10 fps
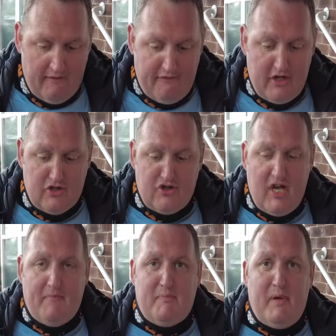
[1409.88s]
Fish,
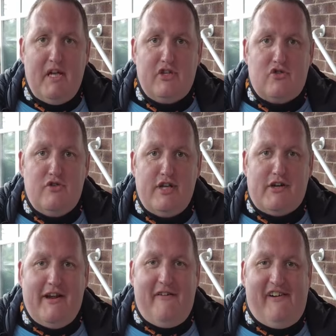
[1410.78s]
chips, peas, curry,
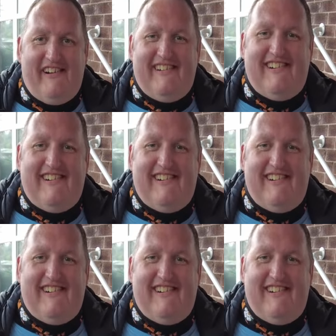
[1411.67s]
gravy.